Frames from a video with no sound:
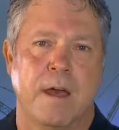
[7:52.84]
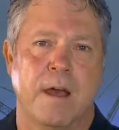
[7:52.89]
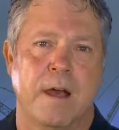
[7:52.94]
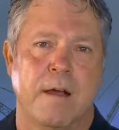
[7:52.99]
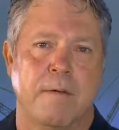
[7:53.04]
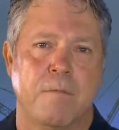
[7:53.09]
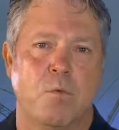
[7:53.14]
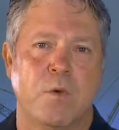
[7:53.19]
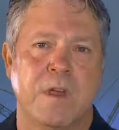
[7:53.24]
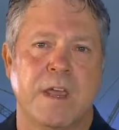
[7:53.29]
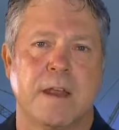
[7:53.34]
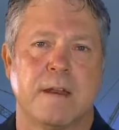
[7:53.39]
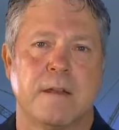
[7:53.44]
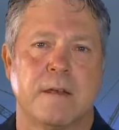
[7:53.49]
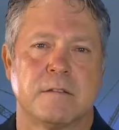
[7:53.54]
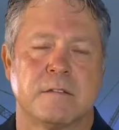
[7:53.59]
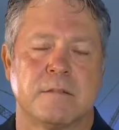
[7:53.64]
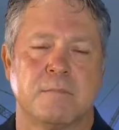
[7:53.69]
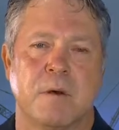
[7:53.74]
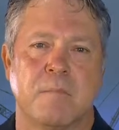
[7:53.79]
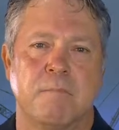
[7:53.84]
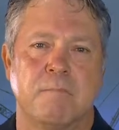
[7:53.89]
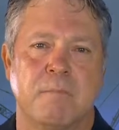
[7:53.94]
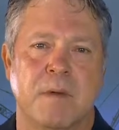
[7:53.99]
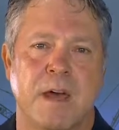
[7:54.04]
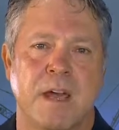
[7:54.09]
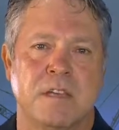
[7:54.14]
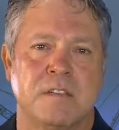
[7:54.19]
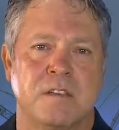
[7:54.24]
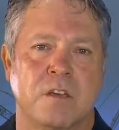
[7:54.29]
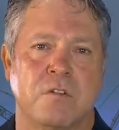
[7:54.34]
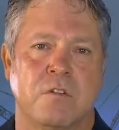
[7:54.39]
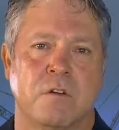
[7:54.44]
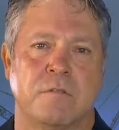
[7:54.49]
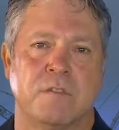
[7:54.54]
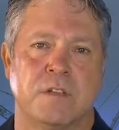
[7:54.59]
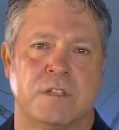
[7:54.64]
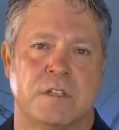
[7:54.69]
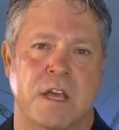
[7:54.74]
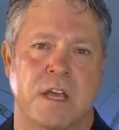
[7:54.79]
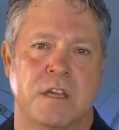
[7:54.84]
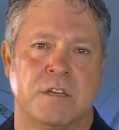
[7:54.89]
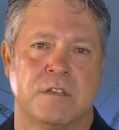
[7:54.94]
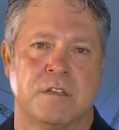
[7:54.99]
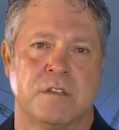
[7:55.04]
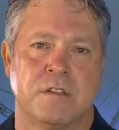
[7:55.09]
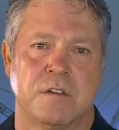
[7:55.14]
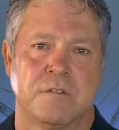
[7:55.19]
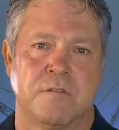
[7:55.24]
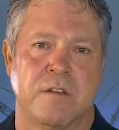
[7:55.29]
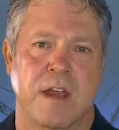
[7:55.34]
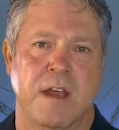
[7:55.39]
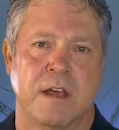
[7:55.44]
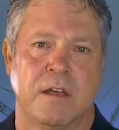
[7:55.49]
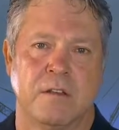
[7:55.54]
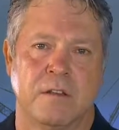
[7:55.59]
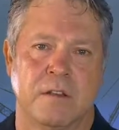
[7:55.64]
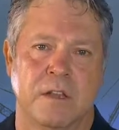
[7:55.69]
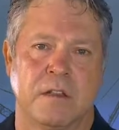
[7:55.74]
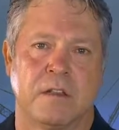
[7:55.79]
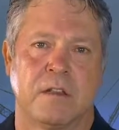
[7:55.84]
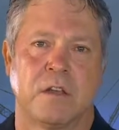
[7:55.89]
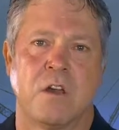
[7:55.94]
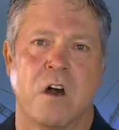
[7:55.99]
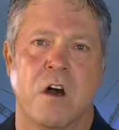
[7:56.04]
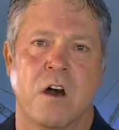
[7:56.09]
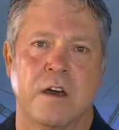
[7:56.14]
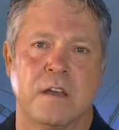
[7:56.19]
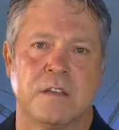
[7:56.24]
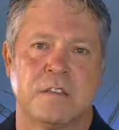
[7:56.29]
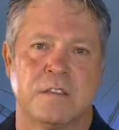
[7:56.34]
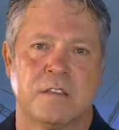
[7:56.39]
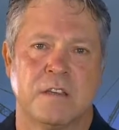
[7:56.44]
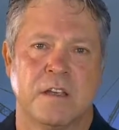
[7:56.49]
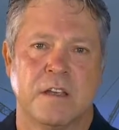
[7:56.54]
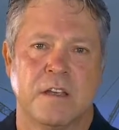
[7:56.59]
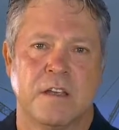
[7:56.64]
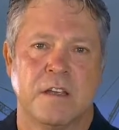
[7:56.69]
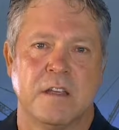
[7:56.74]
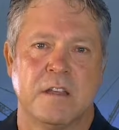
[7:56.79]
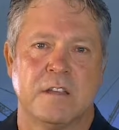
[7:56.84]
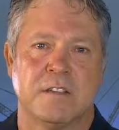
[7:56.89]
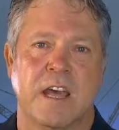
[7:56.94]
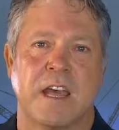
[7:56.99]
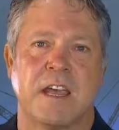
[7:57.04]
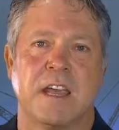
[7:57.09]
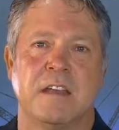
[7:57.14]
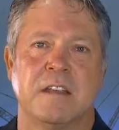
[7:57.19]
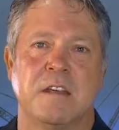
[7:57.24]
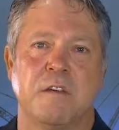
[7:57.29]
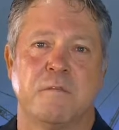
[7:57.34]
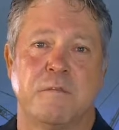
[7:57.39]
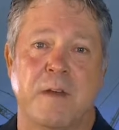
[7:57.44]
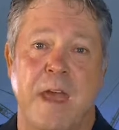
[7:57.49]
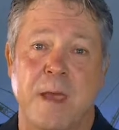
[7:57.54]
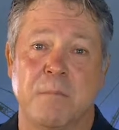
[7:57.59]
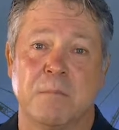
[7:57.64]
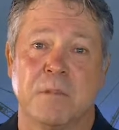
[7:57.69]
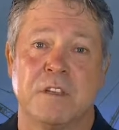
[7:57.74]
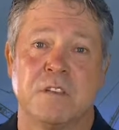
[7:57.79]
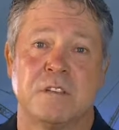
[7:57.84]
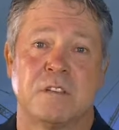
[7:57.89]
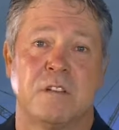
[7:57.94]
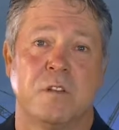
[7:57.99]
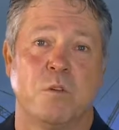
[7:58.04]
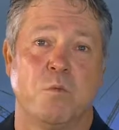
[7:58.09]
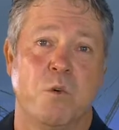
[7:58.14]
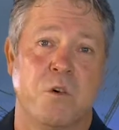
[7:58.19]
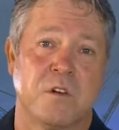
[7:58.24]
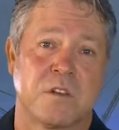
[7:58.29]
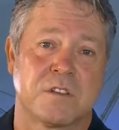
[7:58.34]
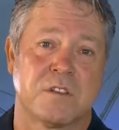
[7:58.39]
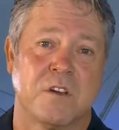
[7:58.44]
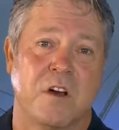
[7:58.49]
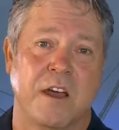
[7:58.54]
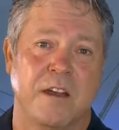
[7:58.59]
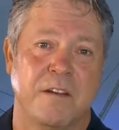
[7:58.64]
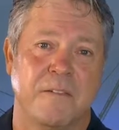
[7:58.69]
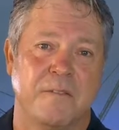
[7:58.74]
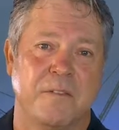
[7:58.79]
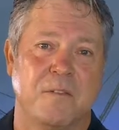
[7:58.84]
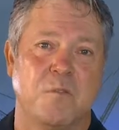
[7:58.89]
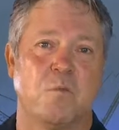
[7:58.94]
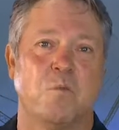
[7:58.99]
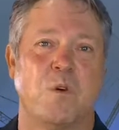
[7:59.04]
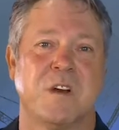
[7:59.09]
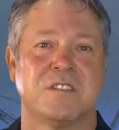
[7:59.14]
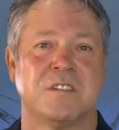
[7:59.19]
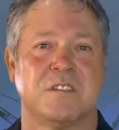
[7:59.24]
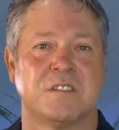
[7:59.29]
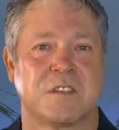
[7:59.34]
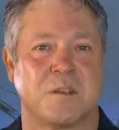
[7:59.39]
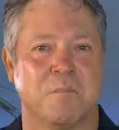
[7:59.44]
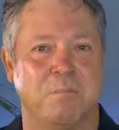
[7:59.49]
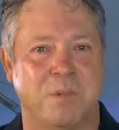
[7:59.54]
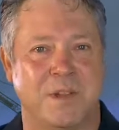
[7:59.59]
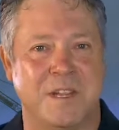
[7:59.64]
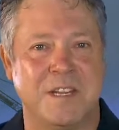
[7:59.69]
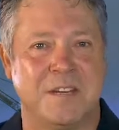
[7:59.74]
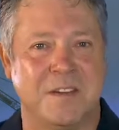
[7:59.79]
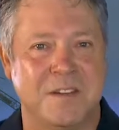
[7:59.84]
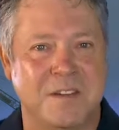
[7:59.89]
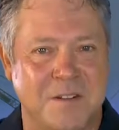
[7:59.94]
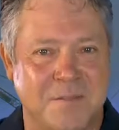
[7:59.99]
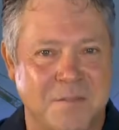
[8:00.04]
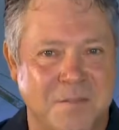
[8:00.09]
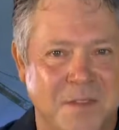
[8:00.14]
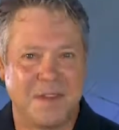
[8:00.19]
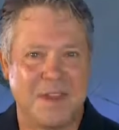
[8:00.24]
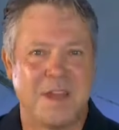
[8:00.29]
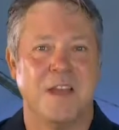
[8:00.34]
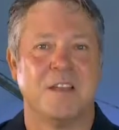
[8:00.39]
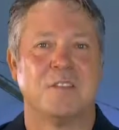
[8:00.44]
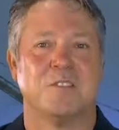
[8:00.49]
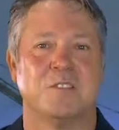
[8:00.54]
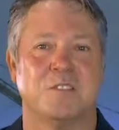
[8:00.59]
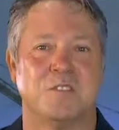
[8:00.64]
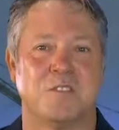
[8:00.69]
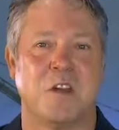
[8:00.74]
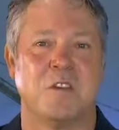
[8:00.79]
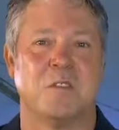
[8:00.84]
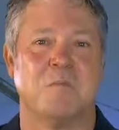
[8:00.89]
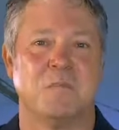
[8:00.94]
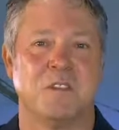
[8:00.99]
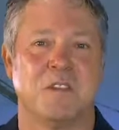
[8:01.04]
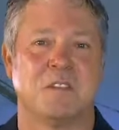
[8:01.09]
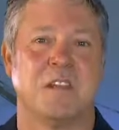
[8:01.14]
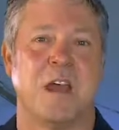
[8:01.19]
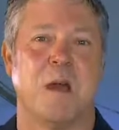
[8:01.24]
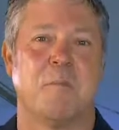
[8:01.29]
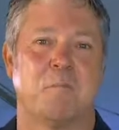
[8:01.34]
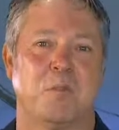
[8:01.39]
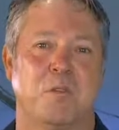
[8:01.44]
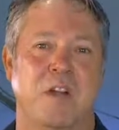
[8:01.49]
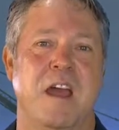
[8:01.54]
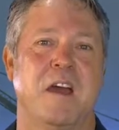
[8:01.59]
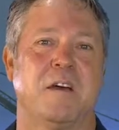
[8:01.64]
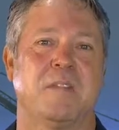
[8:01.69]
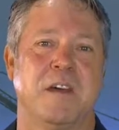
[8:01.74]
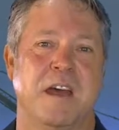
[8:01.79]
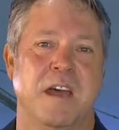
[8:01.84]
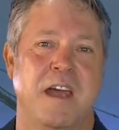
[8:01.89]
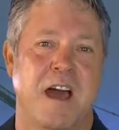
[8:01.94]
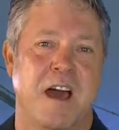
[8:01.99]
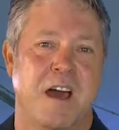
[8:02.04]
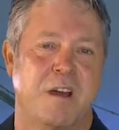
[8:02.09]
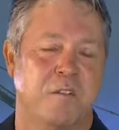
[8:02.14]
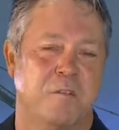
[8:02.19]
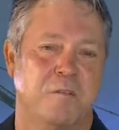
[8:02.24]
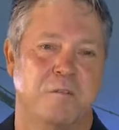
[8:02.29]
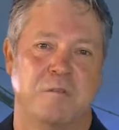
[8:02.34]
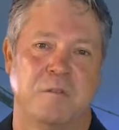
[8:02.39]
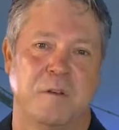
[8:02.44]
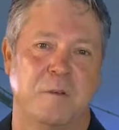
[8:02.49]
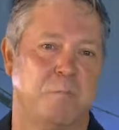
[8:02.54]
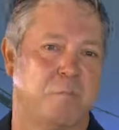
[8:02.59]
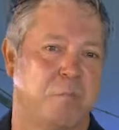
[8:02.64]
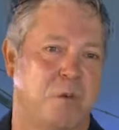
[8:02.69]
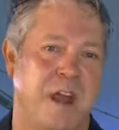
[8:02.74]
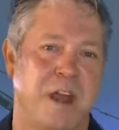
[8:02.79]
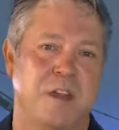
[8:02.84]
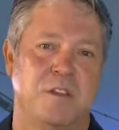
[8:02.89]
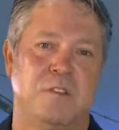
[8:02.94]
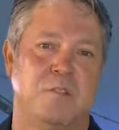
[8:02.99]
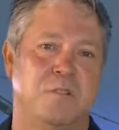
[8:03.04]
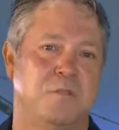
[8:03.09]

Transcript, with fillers: Um, we get some amazing conversations around the, the guys taking their families to the worksite once it's completed to show them just how proud they are of a brand